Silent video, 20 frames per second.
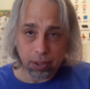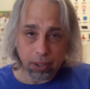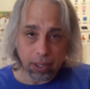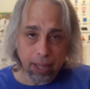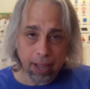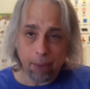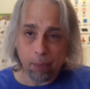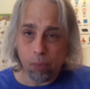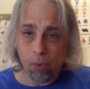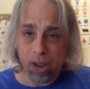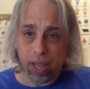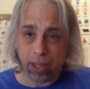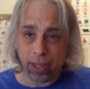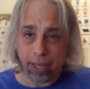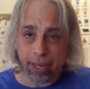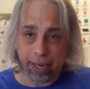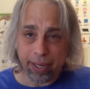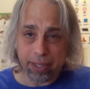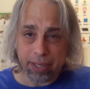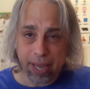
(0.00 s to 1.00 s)
I'm
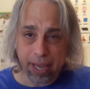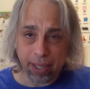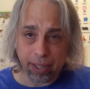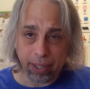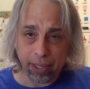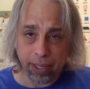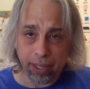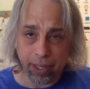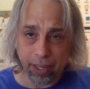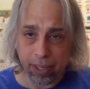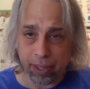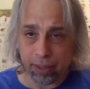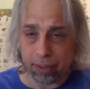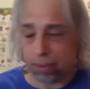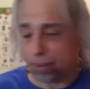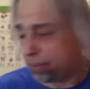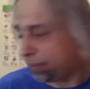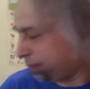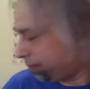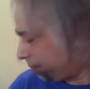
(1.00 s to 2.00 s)
wheeling and dealing
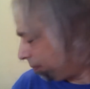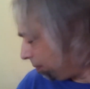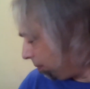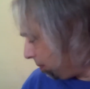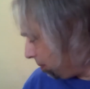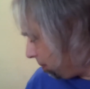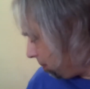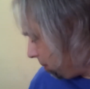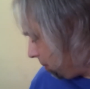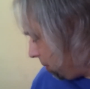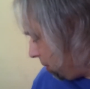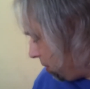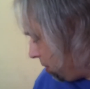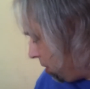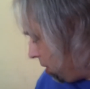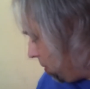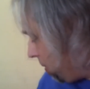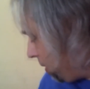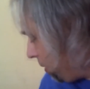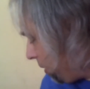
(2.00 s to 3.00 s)
and
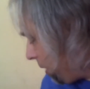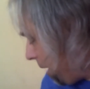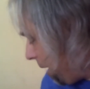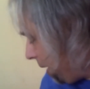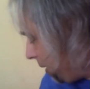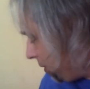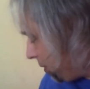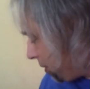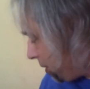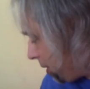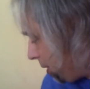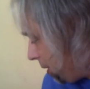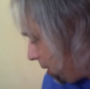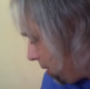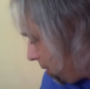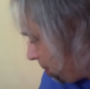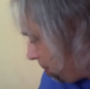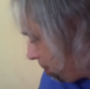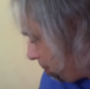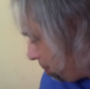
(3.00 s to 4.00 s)
doing things
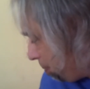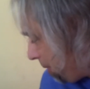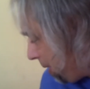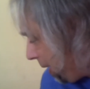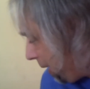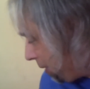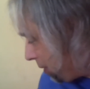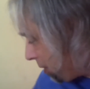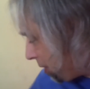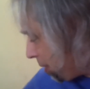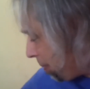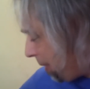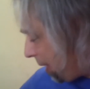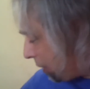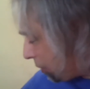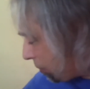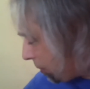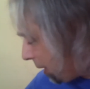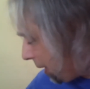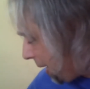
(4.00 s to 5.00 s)
to bring in some
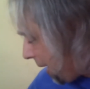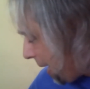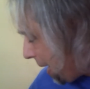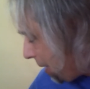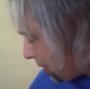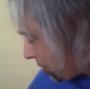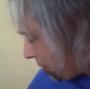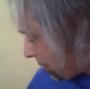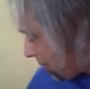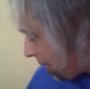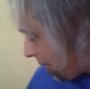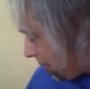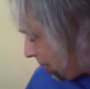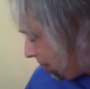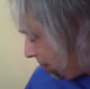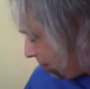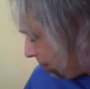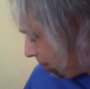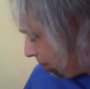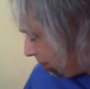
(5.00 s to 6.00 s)
extra cash, then
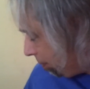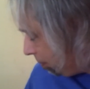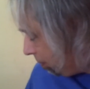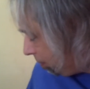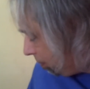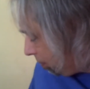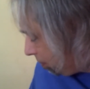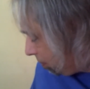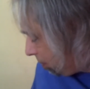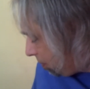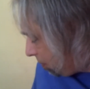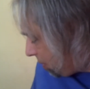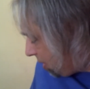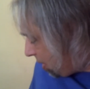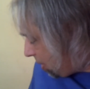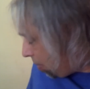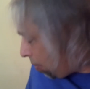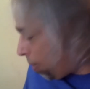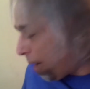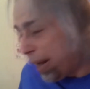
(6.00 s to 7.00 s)

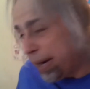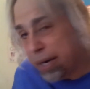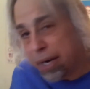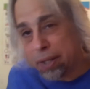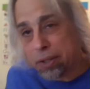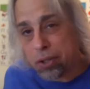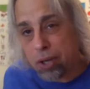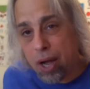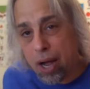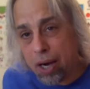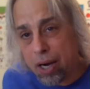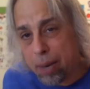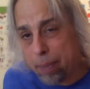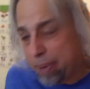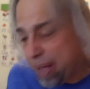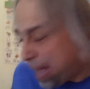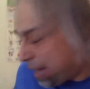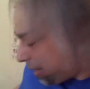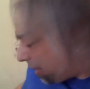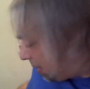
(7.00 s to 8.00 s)
why not talk
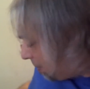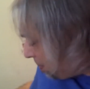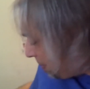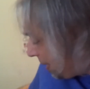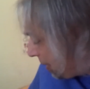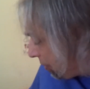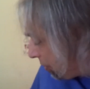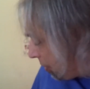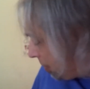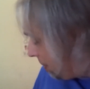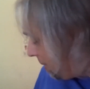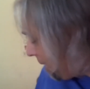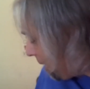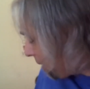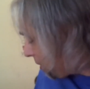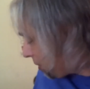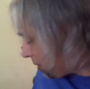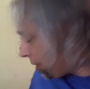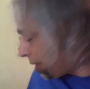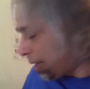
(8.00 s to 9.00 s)
about it and bring some
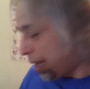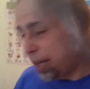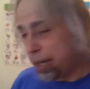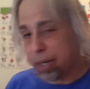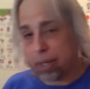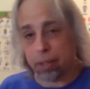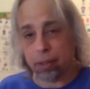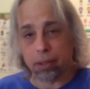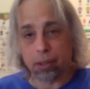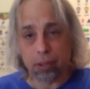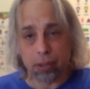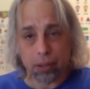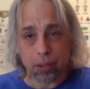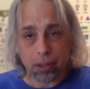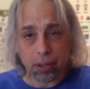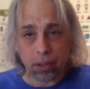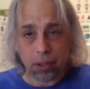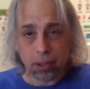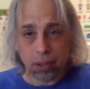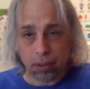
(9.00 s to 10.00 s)
guests on and
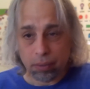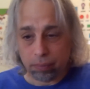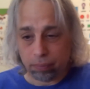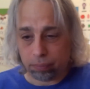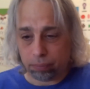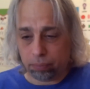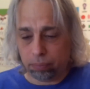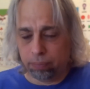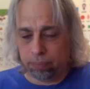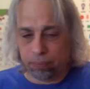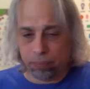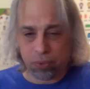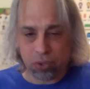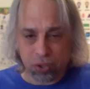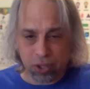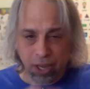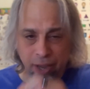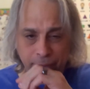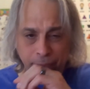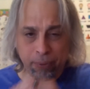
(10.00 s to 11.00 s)

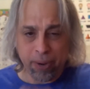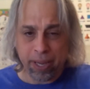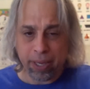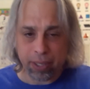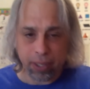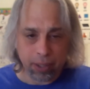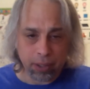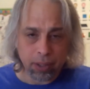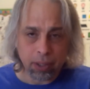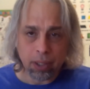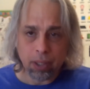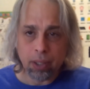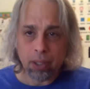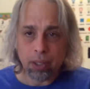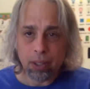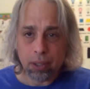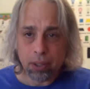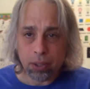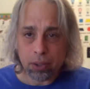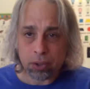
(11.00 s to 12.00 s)
see if we can
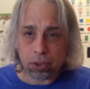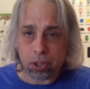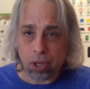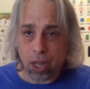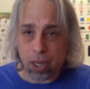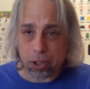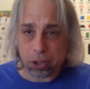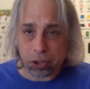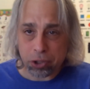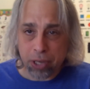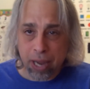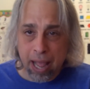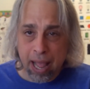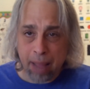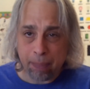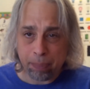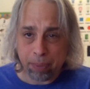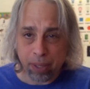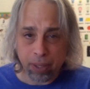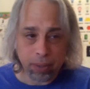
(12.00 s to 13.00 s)
talk
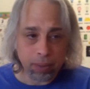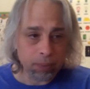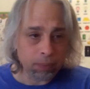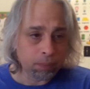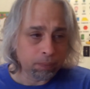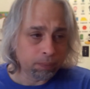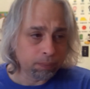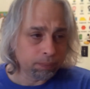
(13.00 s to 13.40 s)
shop and